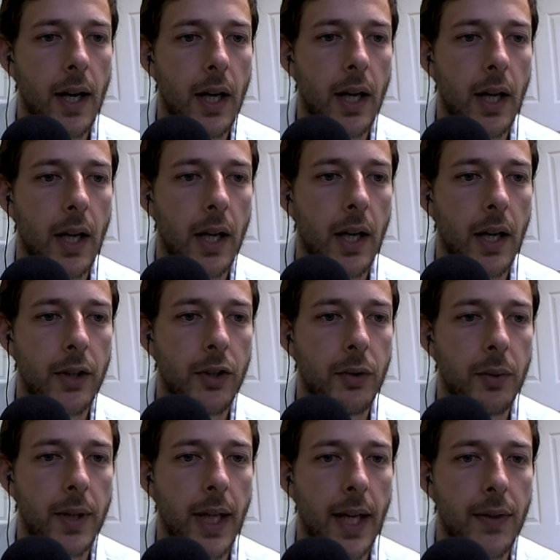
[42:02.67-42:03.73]
And you
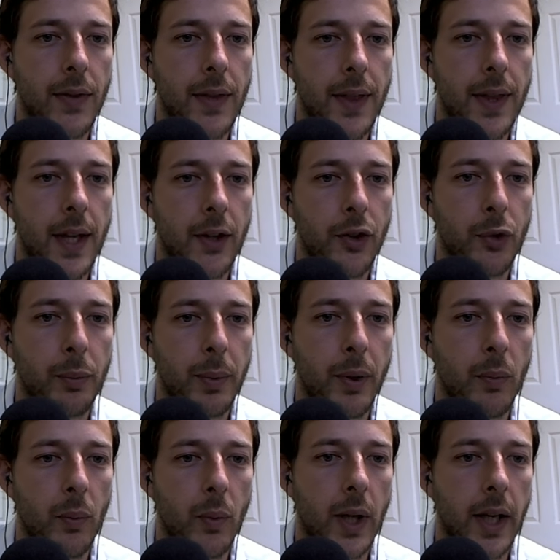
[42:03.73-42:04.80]
get this,
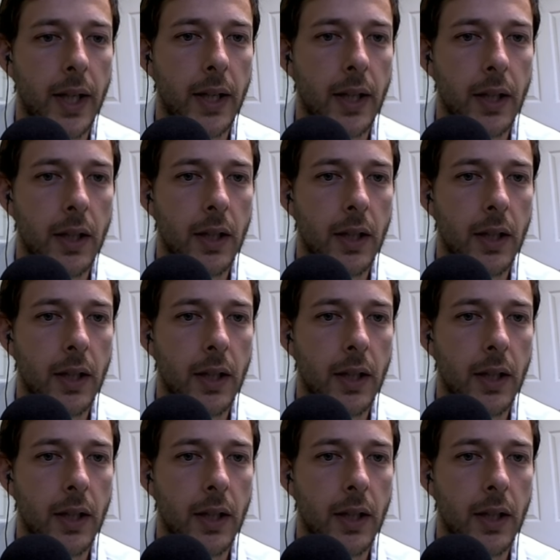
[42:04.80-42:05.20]
but white